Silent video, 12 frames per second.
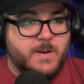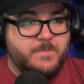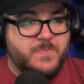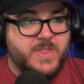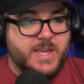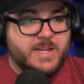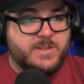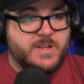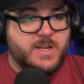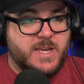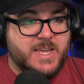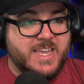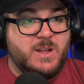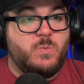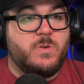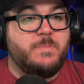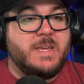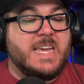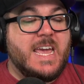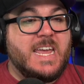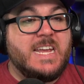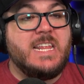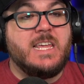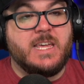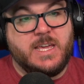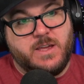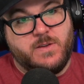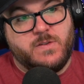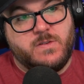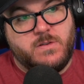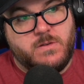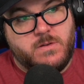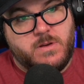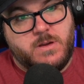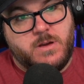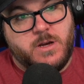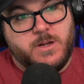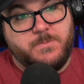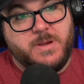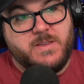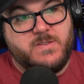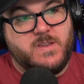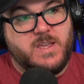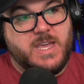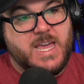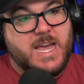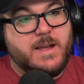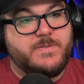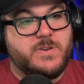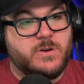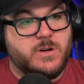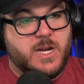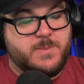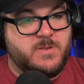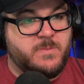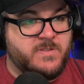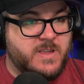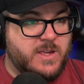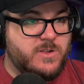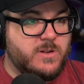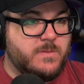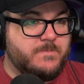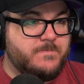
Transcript: that it will be 80 gigs on PC after optimization.